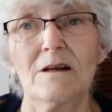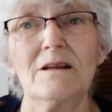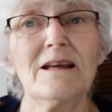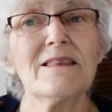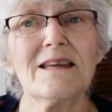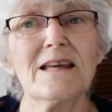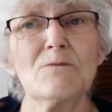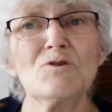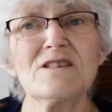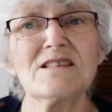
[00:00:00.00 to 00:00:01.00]
Now the king
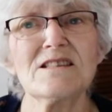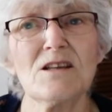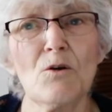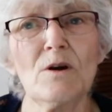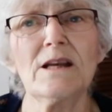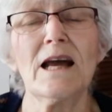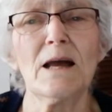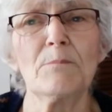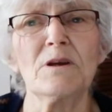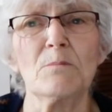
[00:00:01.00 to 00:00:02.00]
was so
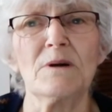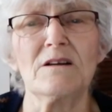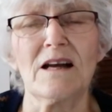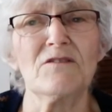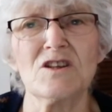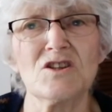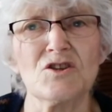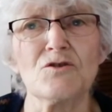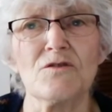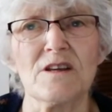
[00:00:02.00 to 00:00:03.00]
unhappy about having to
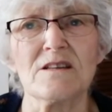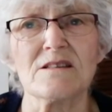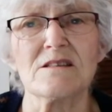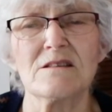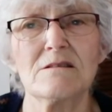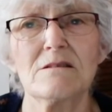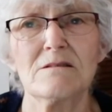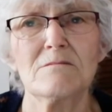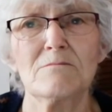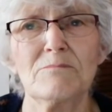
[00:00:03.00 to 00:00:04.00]
do this
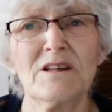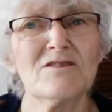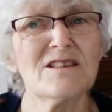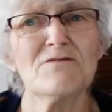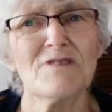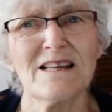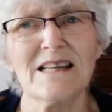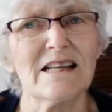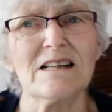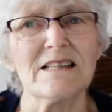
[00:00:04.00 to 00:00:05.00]
because he really
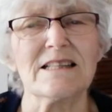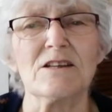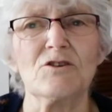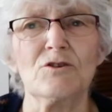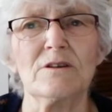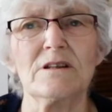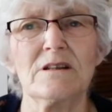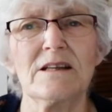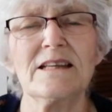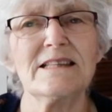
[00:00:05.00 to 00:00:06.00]
liked Daniel
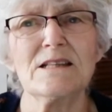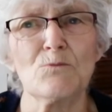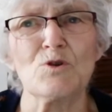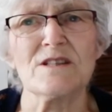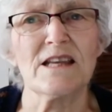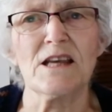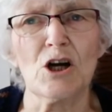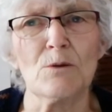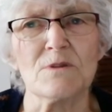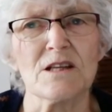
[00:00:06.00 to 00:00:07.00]
and he didn't want any
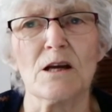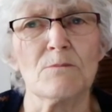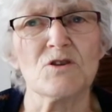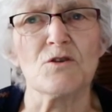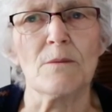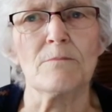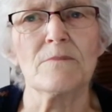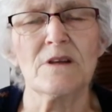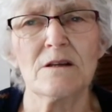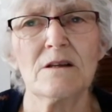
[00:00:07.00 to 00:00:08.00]
harm to come to him.
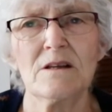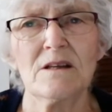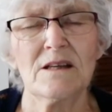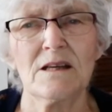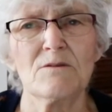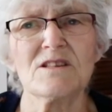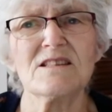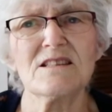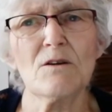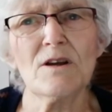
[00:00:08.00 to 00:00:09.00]
He was
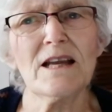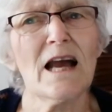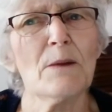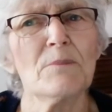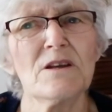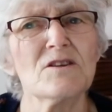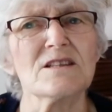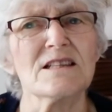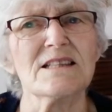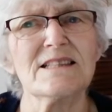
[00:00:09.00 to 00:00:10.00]
so unhappy that
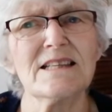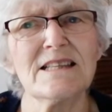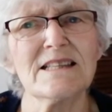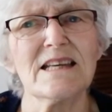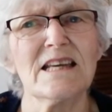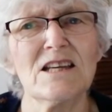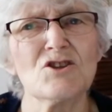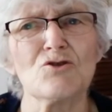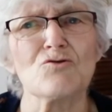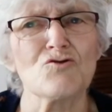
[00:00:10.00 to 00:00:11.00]
he didn't eat
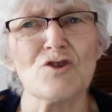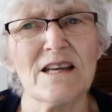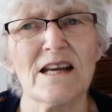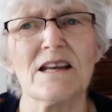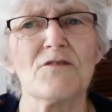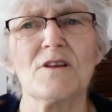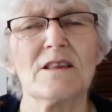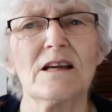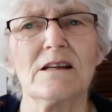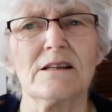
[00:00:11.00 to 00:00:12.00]
or drink anything
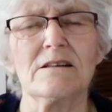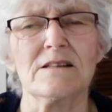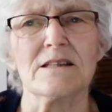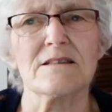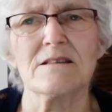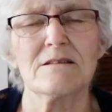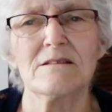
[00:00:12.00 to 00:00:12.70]
that night.